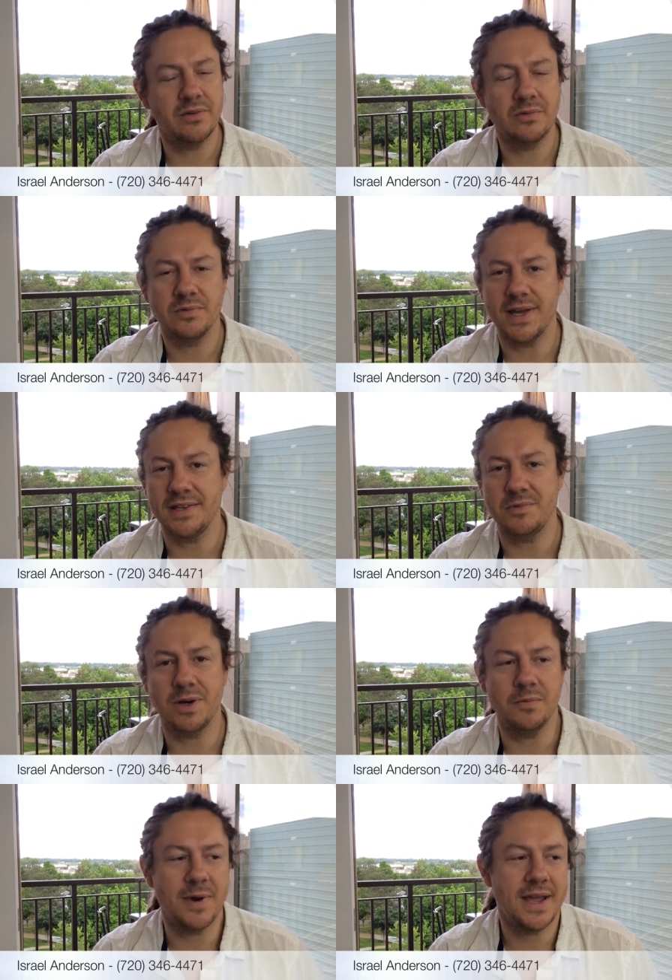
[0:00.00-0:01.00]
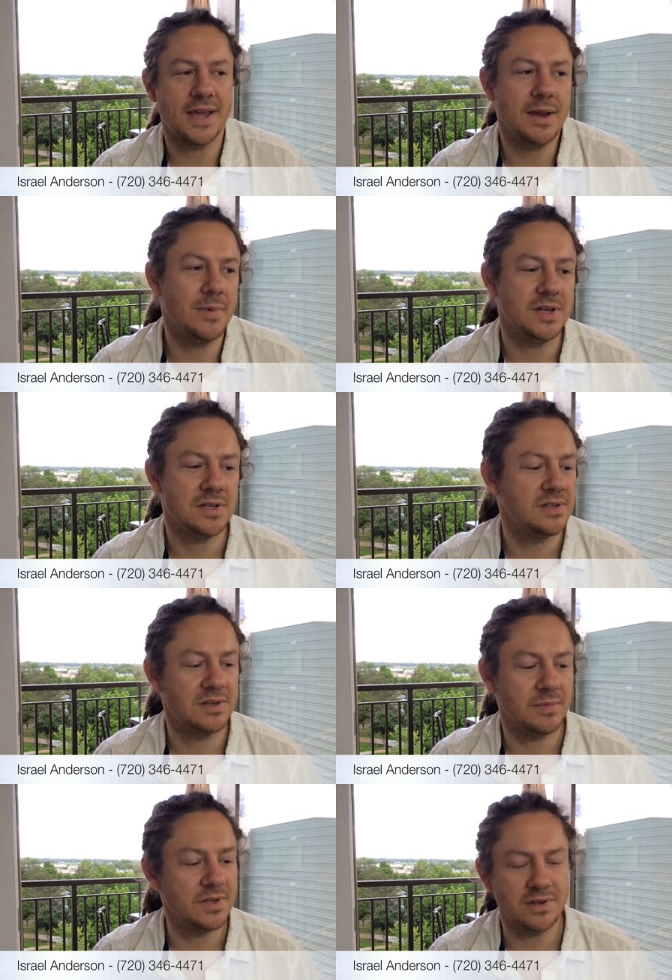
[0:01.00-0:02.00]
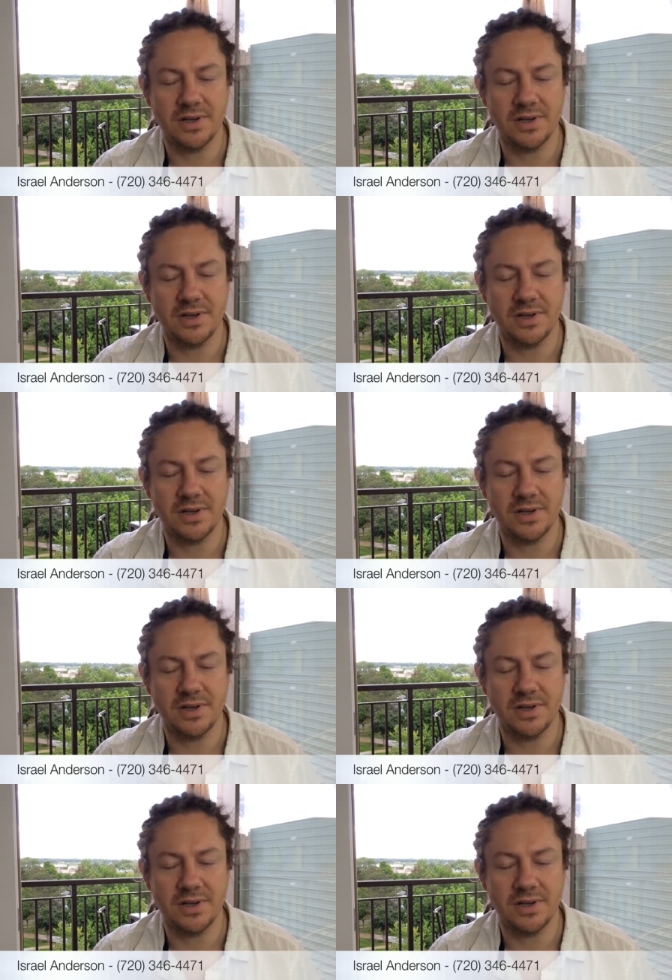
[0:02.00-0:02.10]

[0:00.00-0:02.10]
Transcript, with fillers: who has what rank, how much someone is,